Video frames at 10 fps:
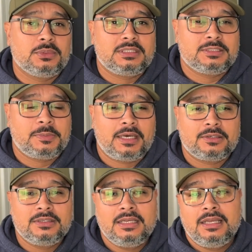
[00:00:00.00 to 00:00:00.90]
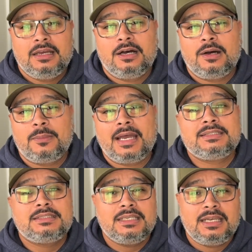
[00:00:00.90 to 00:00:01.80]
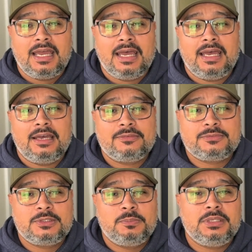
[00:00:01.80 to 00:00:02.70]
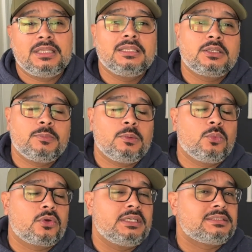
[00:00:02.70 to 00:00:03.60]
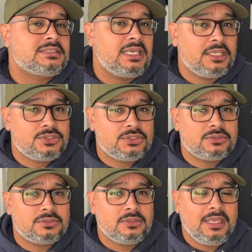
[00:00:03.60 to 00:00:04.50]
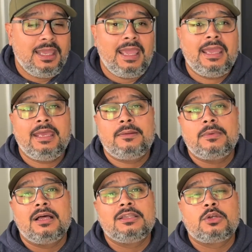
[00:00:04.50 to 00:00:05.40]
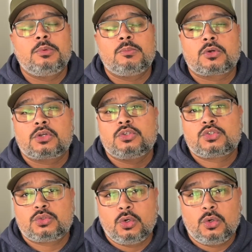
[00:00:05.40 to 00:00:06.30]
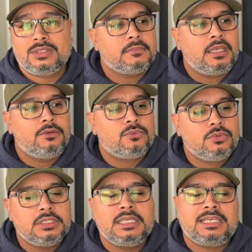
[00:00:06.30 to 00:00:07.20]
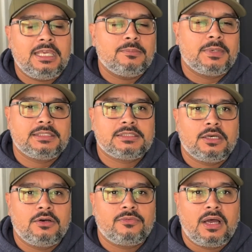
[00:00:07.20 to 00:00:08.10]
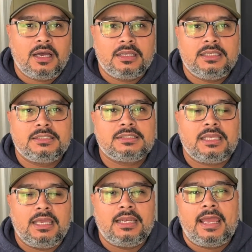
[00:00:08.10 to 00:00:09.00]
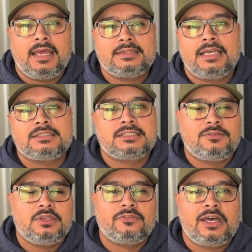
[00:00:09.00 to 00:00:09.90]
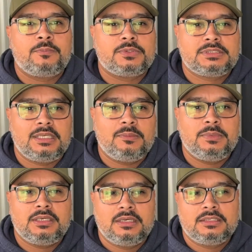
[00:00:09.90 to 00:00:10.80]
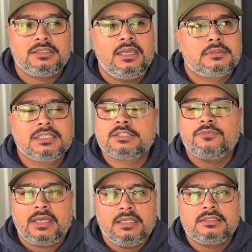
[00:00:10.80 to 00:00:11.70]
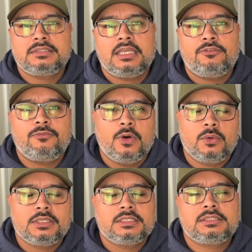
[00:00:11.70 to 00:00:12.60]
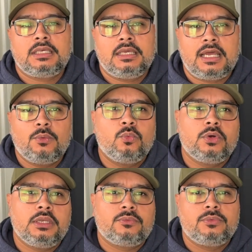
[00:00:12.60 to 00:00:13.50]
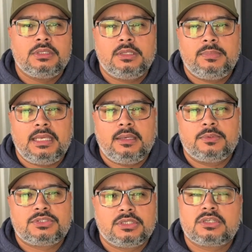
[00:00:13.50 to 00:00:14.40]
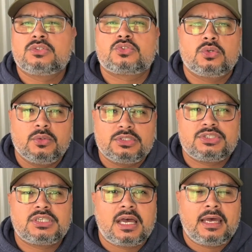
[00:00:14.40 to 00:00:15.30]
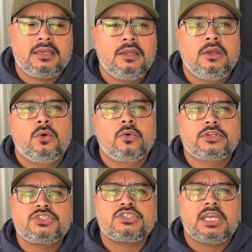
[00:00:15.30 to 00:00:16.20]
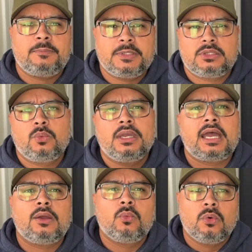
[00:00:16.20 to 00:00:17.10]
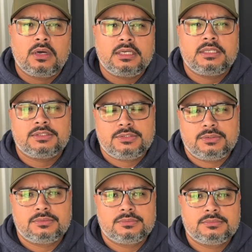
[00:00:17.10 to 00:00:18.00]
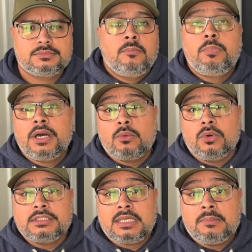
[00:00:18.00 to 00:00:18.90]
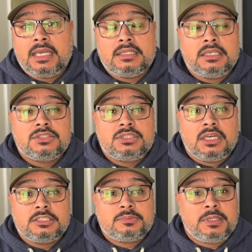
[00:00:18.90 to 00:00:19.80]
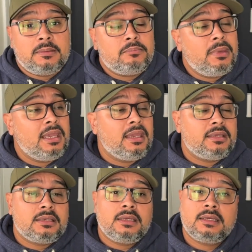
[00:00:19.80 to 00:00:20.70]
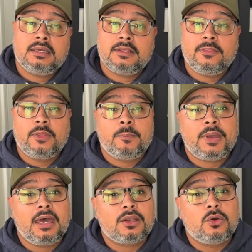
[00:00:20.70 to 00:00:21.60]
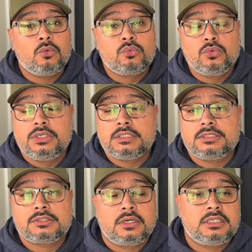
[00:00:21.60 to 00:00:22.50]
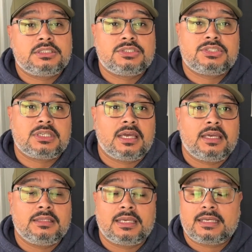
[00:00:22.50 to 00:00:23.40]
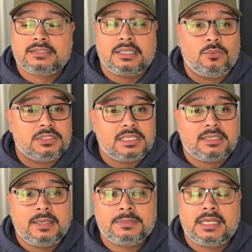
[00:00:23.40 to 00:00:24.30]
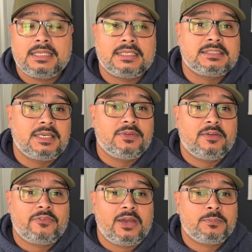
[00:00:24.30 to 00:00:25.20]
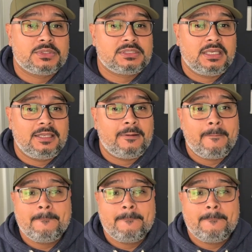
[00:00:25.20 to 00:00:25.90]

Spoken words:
with this paddle. I did have to be a little bit more intentional and a little bit more controlled and really keep myself honest and at that 75% because if I didn't stay focused, then I wouldn't really be able to control the shot or shape it the way I wanted it to. But once I made the adjustment, man, the paddle really started to shine. Like I said, once I kept it at that 75%,